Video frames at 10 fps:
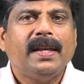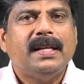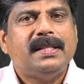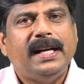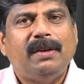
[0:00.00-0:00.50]

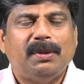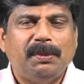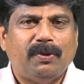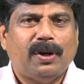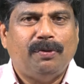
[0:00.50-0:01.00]
stayed with me
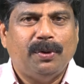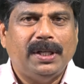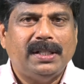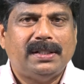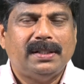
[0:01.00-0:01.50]
for a few
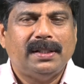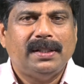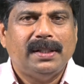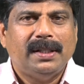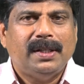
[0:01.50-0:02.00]
days.
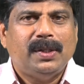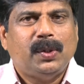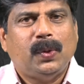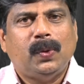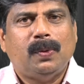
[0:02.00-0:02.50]

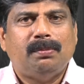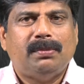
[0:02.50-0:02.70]
So